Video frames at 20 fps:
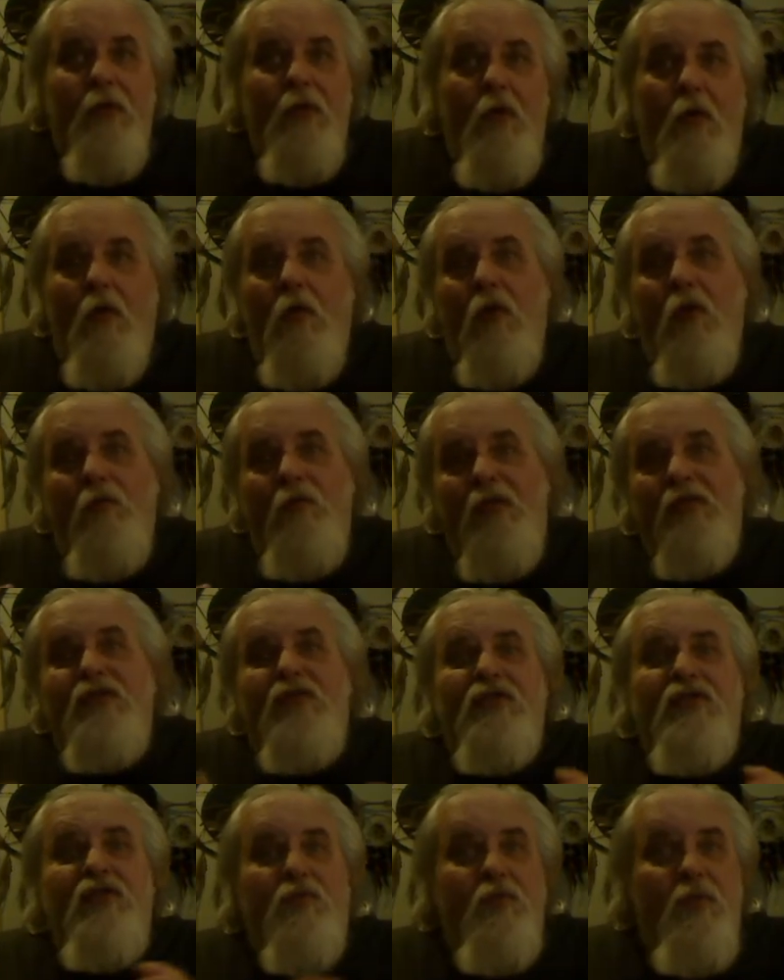or this
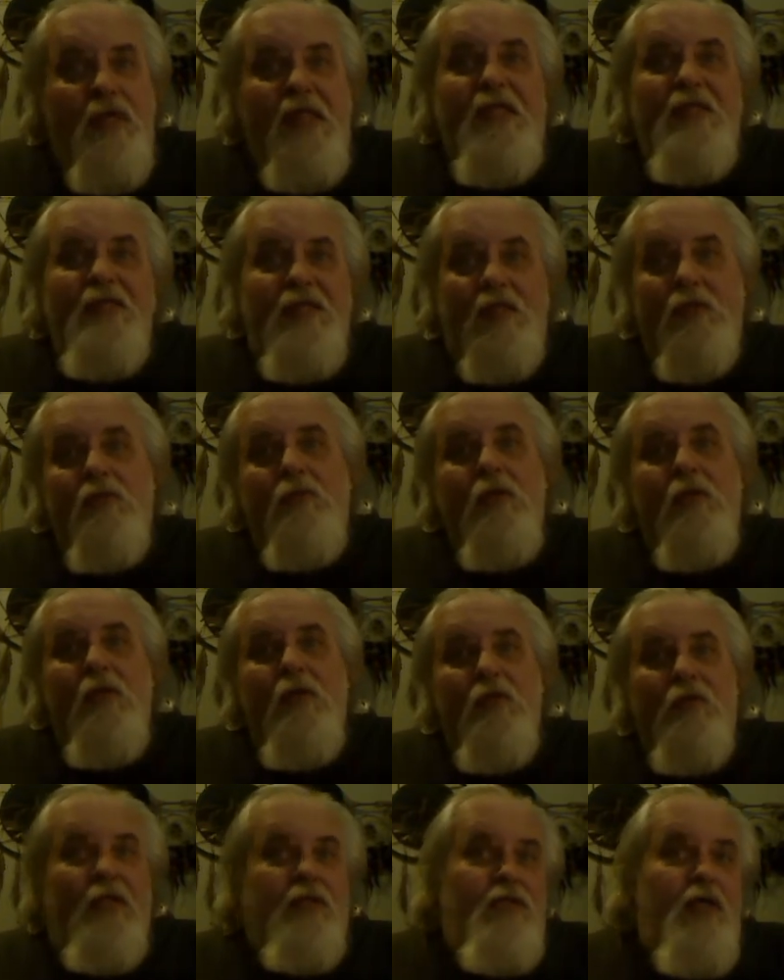is the reason that